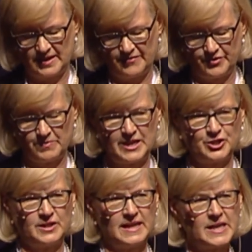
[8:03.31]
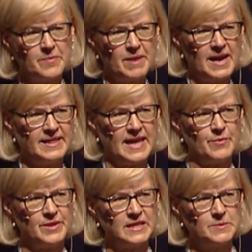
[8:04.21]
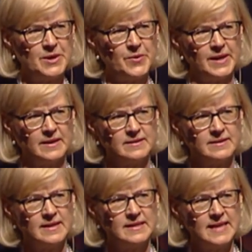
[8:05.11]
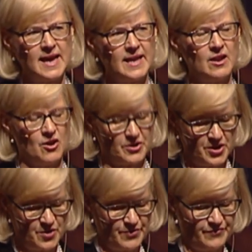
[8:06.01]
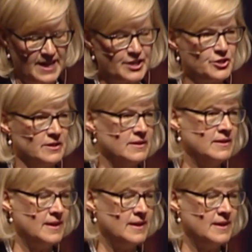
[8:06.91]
information and combine that with experience, dialogue, reflection,